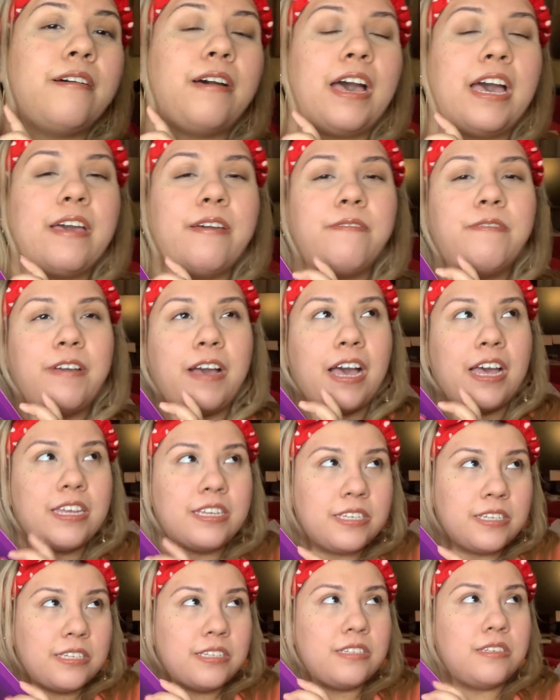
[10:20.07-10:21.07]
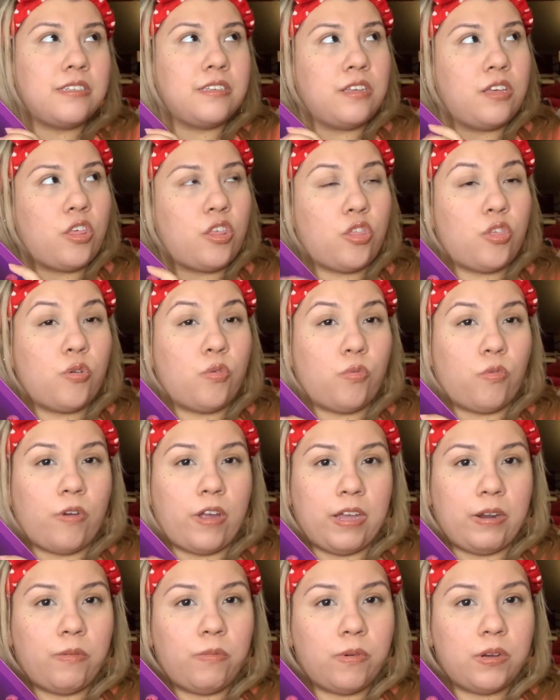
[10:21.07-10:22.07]
I've gotten the
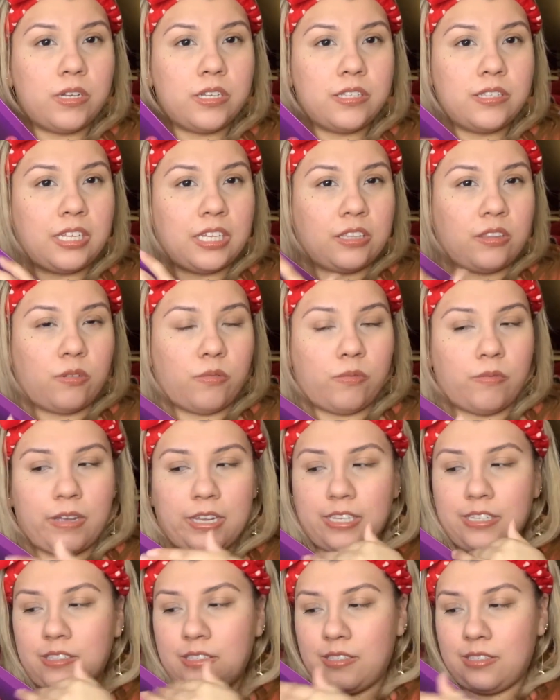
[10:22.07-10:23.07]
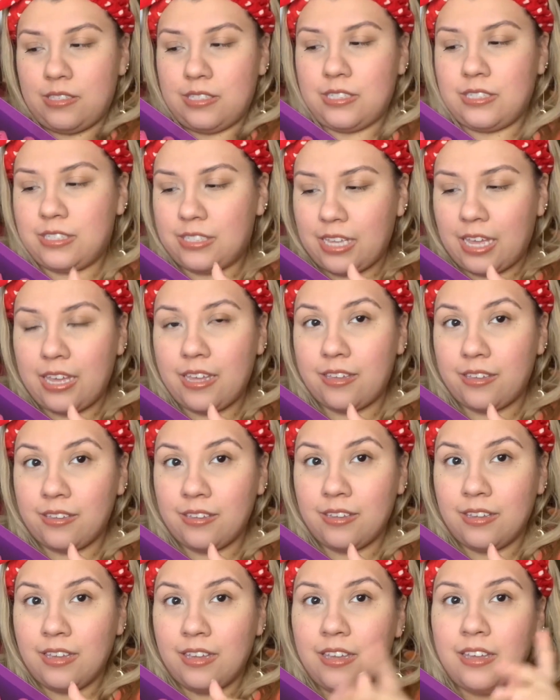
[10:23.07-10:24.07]
red one, like the red set,
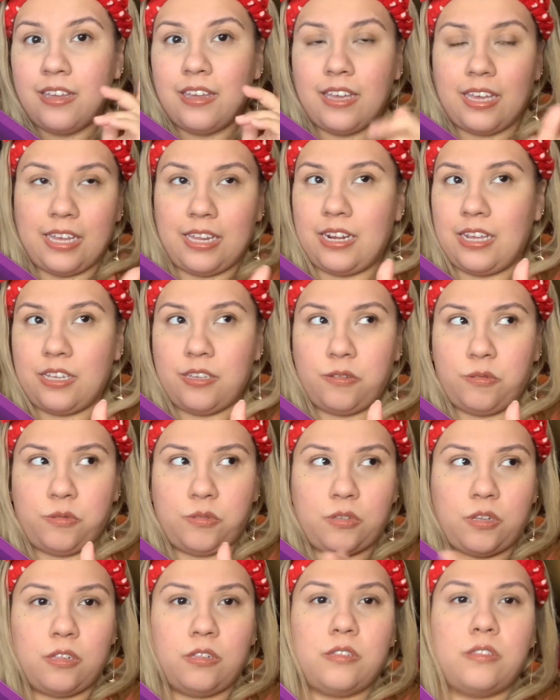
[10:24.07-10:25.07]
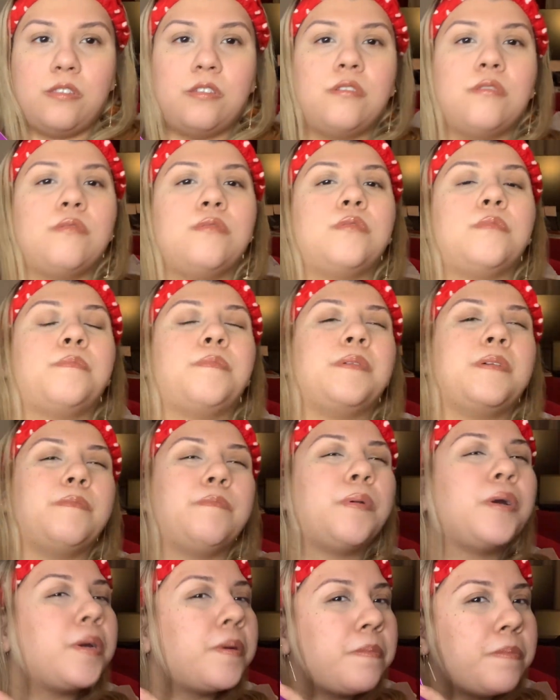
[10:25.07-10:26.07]
and I use all of those. But
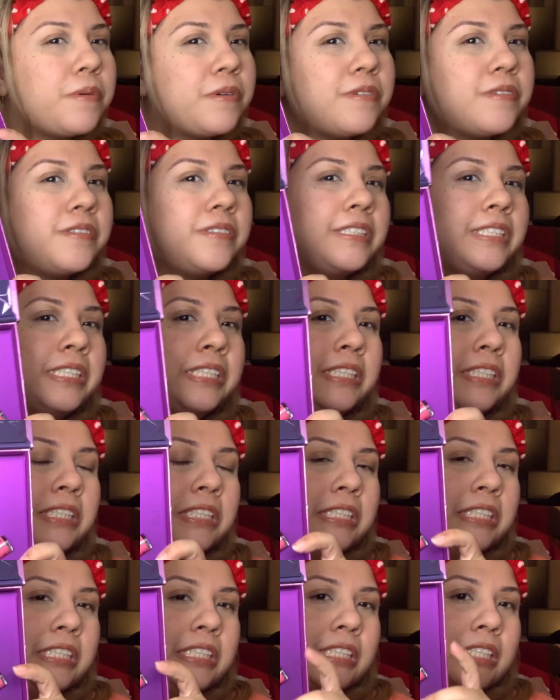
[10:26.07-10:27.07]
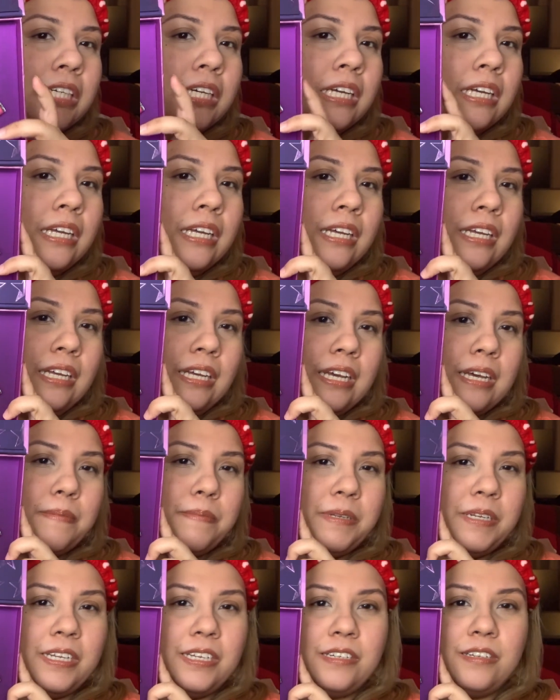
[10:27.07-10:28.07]
purple, I
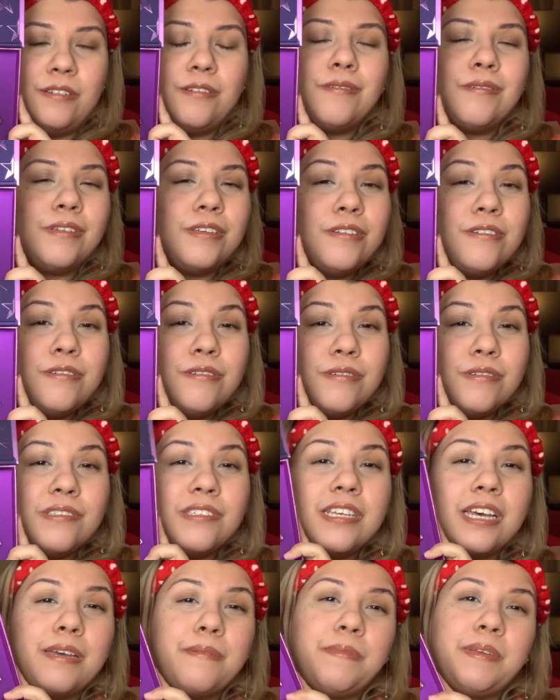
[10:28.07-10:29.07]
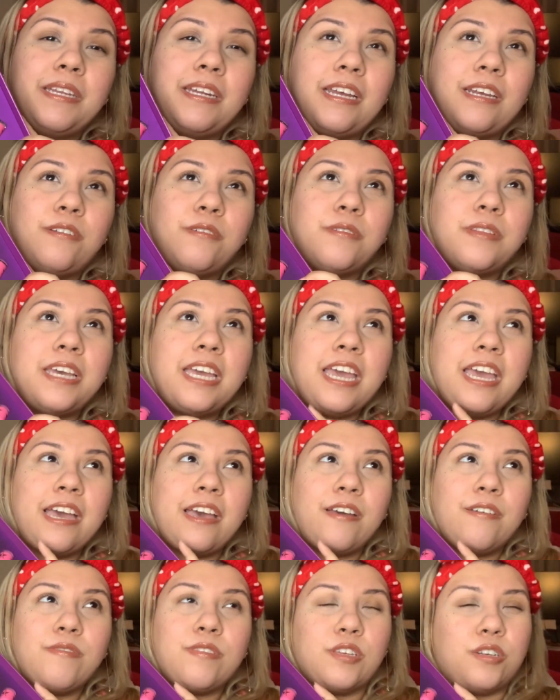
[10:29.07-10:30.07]
mean, I don't use. I mean, I know they
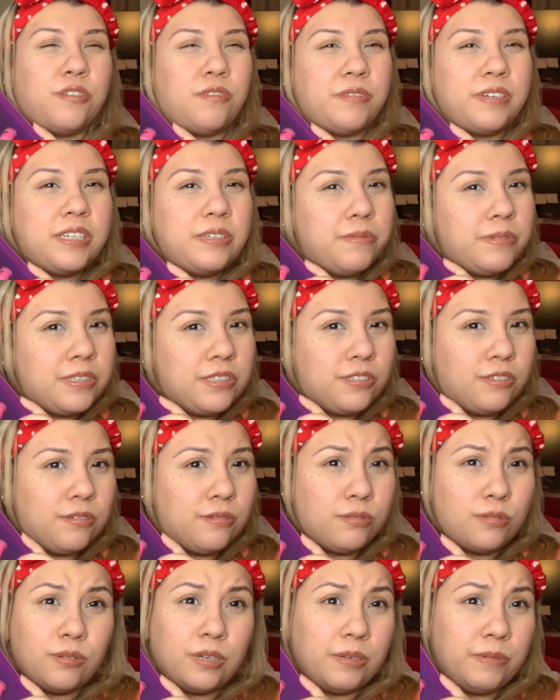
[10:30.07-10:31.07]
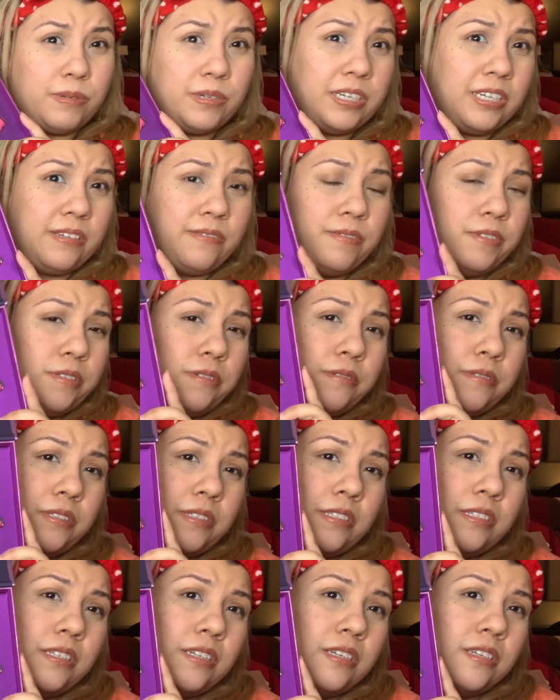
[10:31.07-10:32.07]
have the green one too, so I wouldn't have
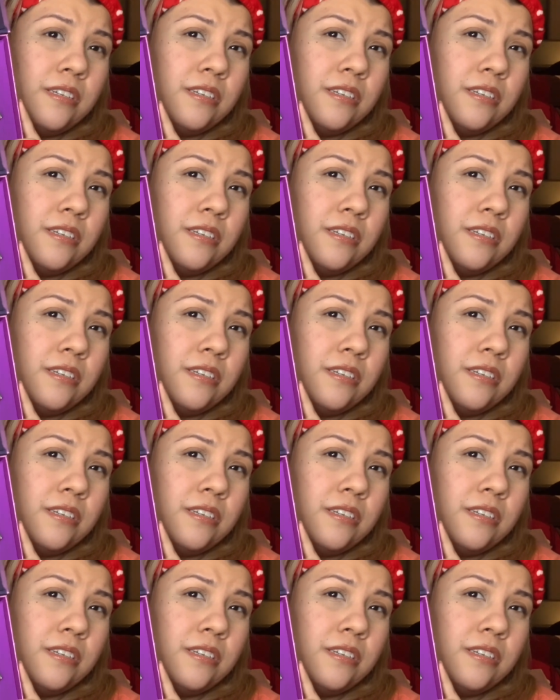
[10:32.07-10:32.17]
used.